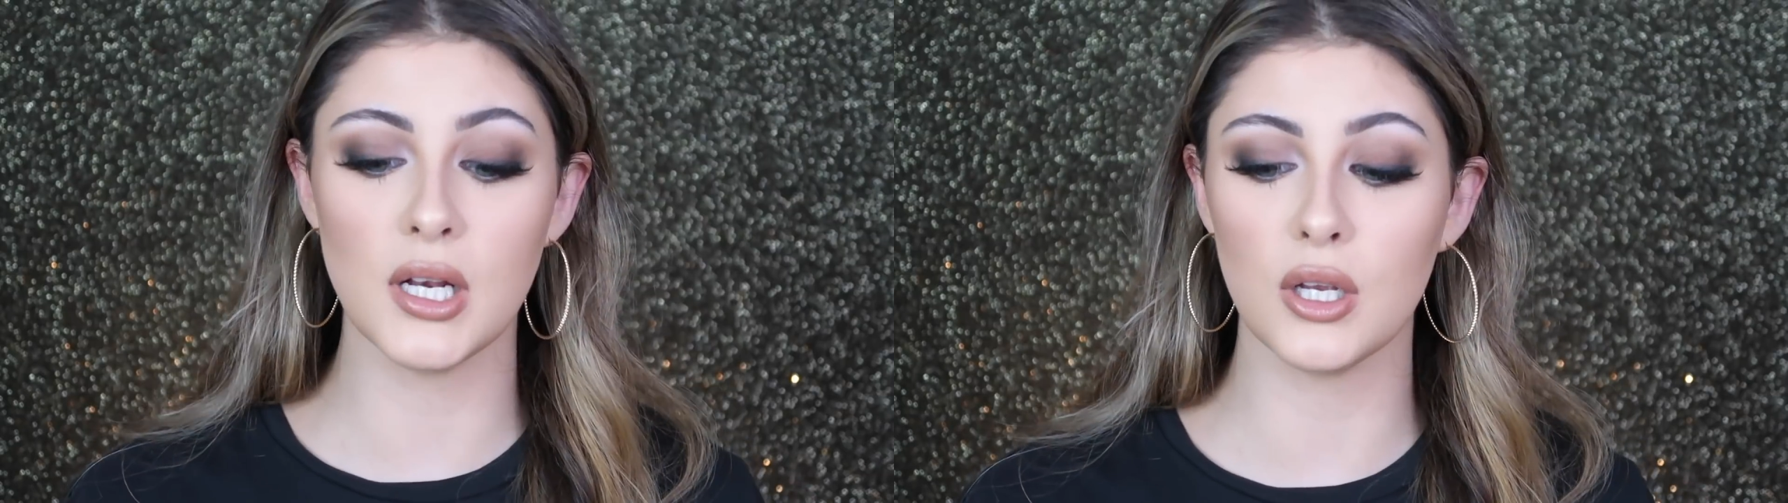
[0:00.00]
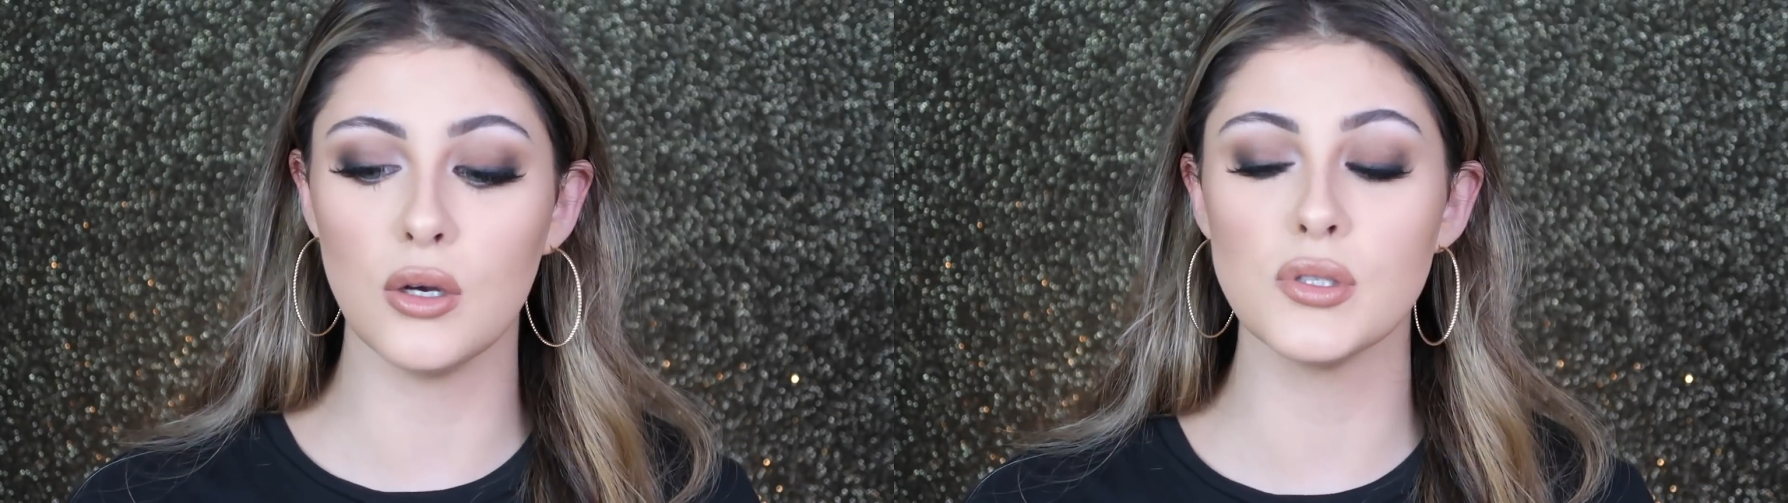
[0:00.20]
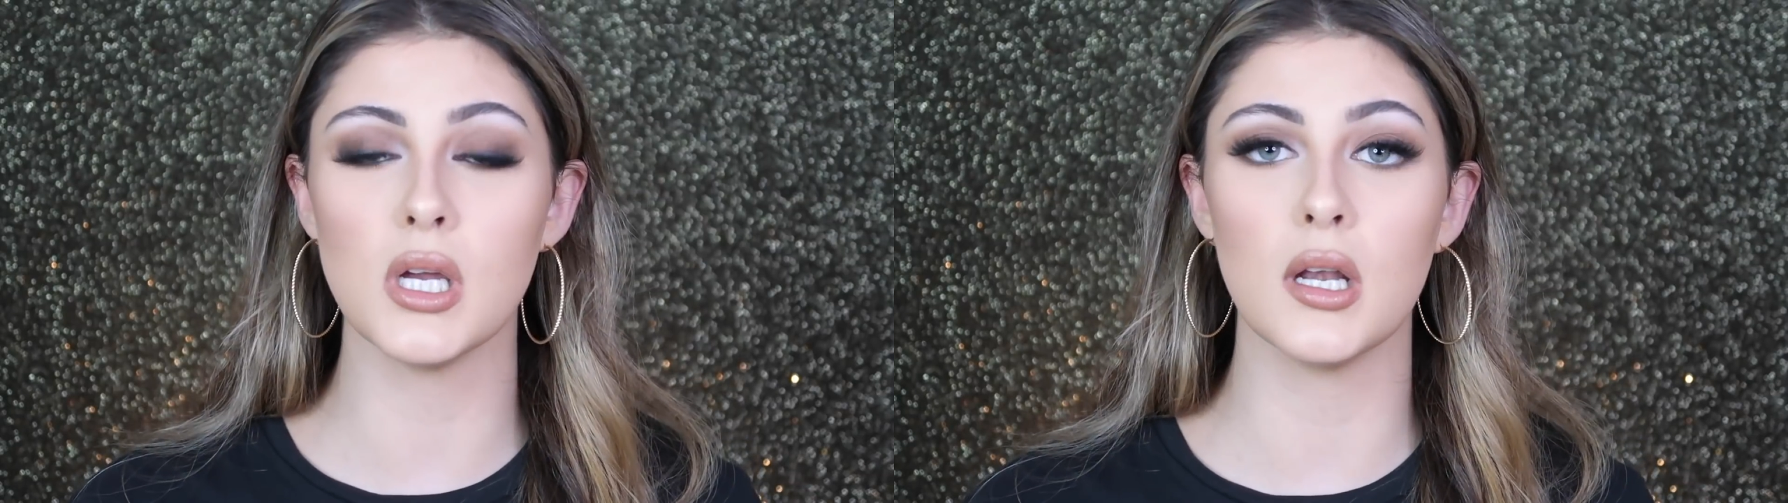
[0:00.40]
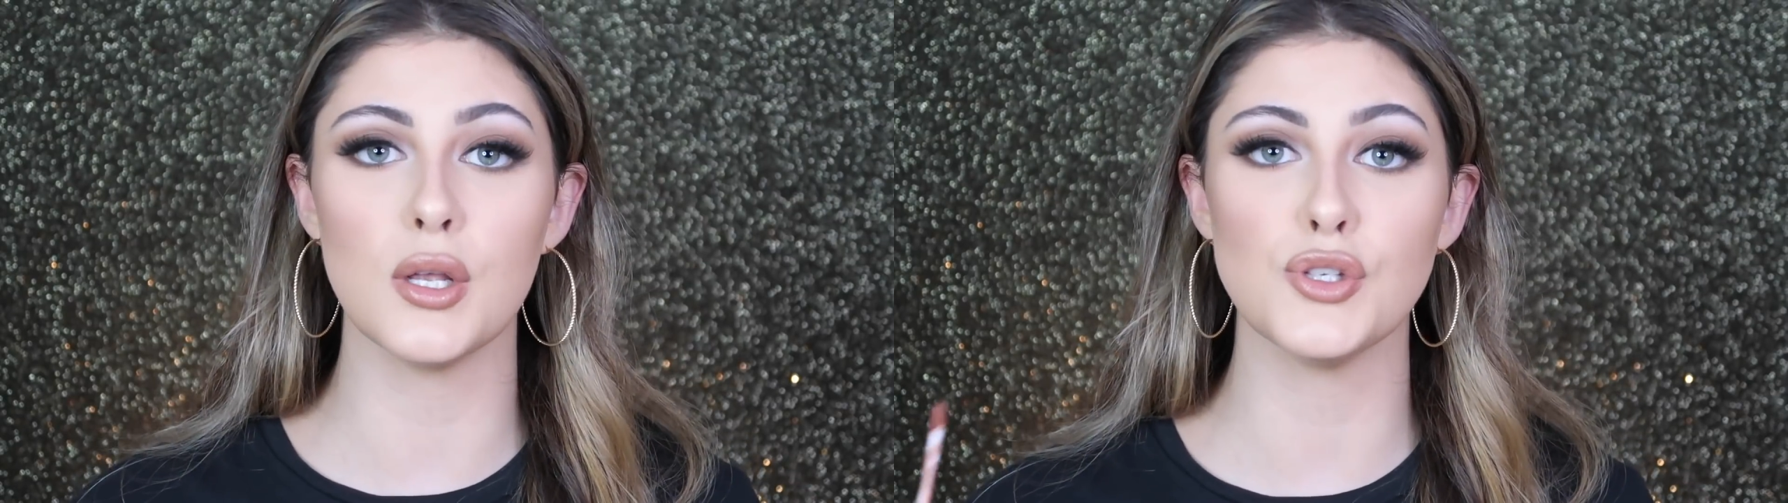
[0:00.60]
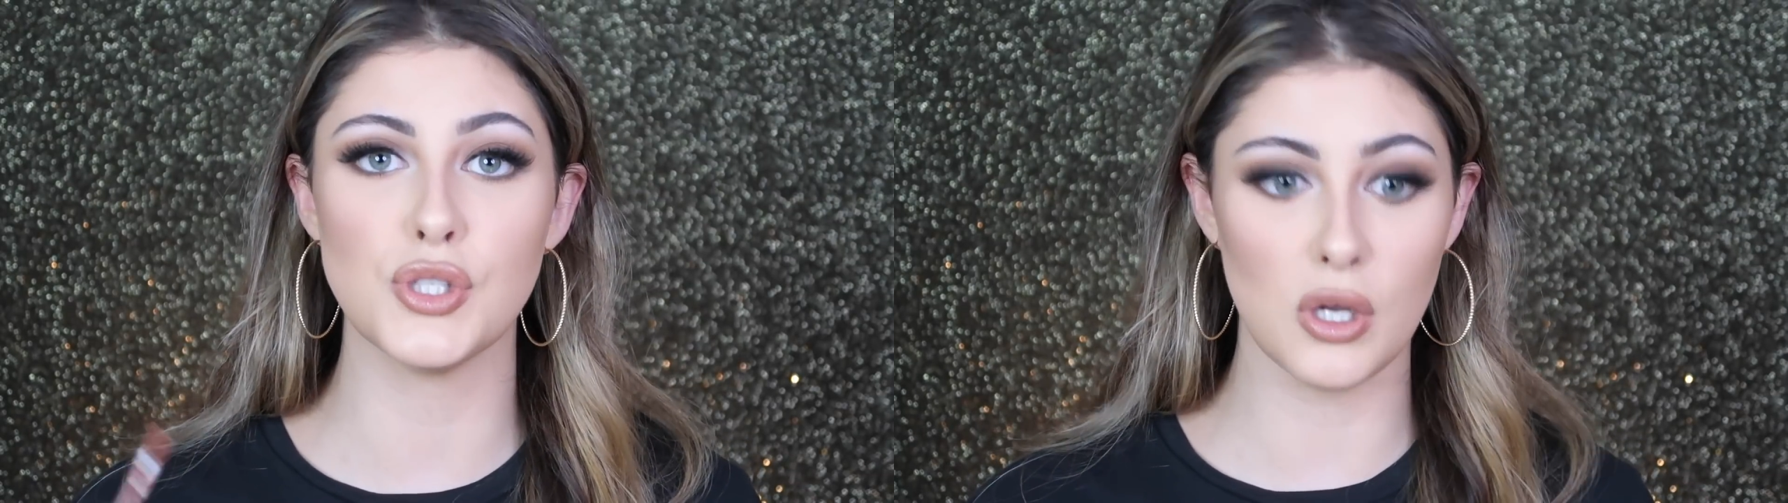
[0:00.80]
and it goes
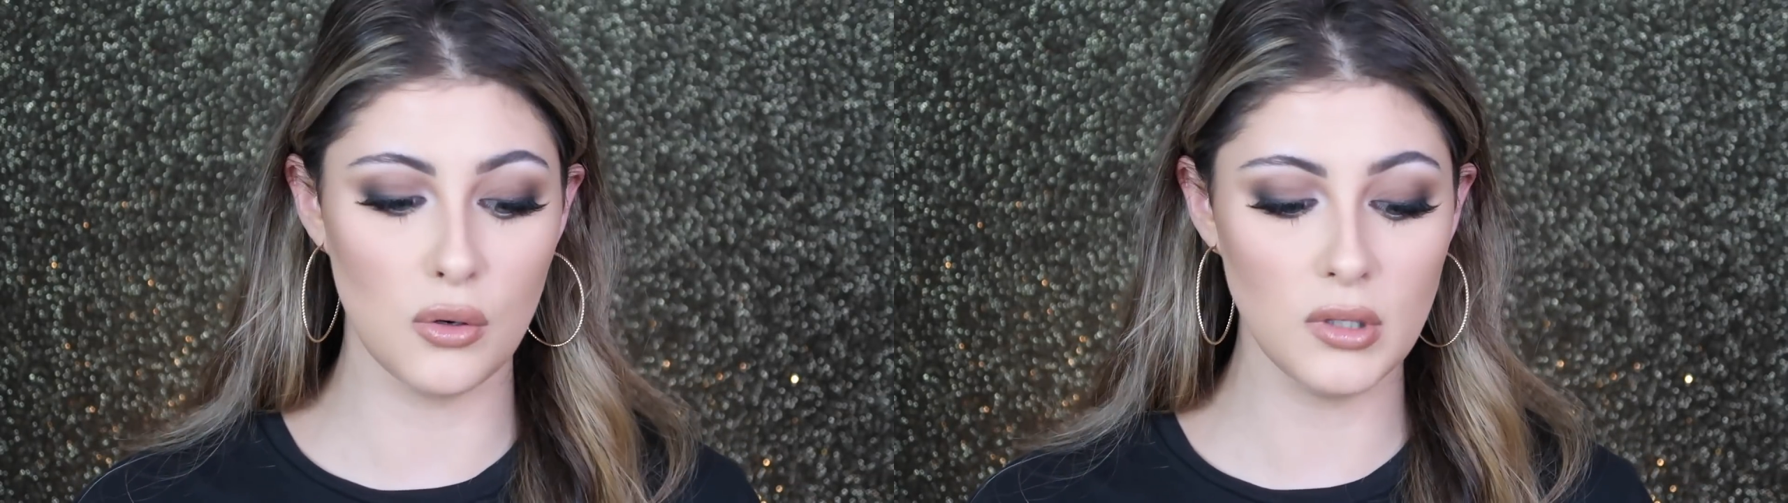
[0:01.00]
on so